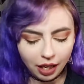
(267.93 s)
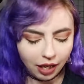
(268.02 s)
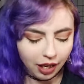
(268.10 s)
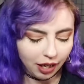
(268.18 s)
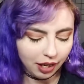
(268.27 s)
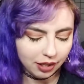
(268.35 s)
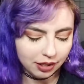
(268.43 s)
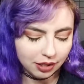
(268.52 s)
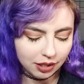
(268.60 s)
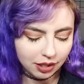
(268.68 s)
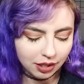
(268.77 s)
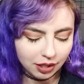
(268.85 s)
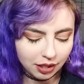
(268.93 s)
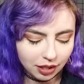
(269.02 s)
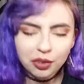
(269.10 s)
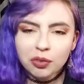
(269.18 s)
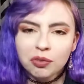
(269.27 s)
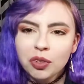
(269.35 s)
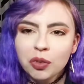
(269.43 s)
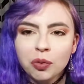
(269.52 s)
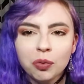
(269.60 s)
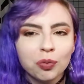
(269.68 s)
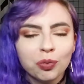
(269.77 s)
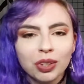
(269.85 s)
And I don't
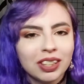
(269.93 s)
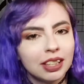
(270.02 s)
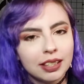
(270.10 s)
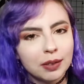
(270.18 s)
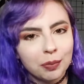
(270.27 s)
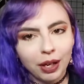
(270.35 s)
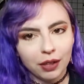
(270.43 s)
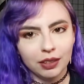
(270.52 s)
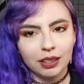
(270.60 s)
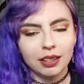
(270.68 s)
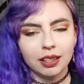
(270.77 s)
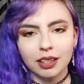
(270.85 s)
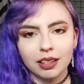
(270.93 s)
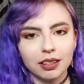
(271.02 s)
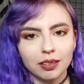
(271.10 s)
know what it is about it that